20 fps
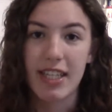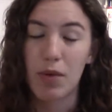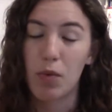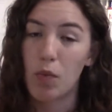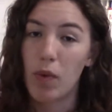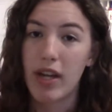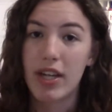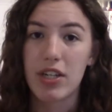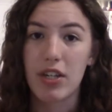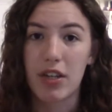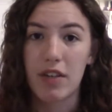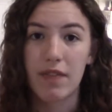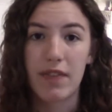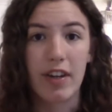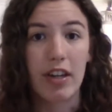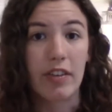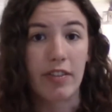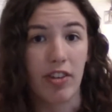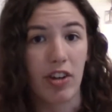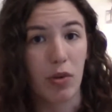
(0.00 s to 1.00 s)
It went on
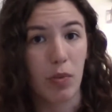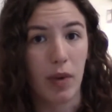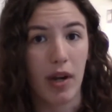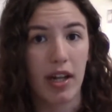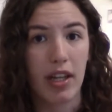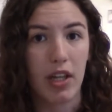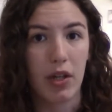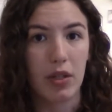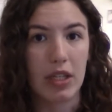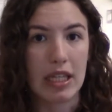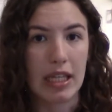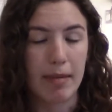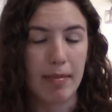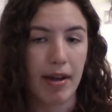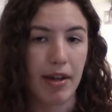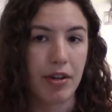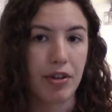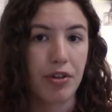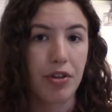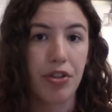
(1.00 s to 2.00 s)
very well, only in
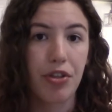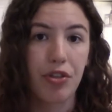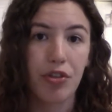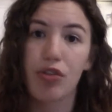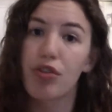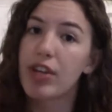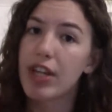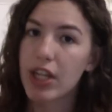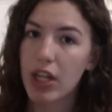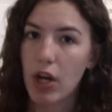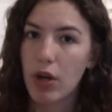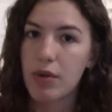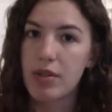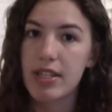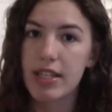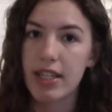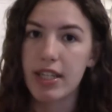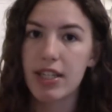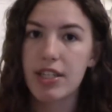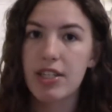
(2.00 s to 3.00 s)
about 3
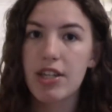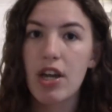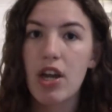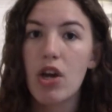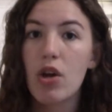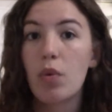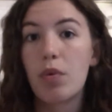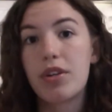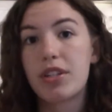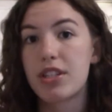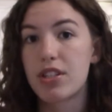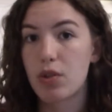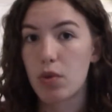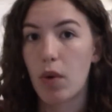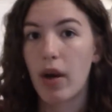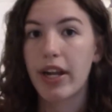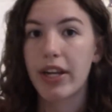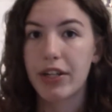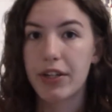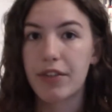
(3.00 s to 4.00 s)
coats each, which is
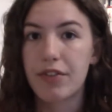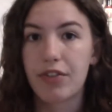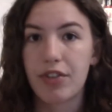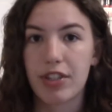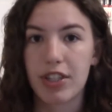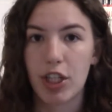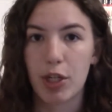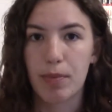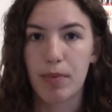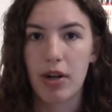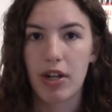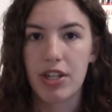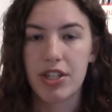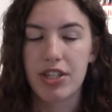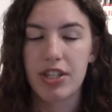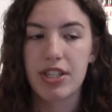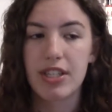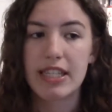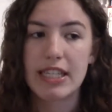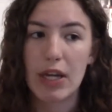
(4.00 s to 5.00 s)
quite good for glitter polishes.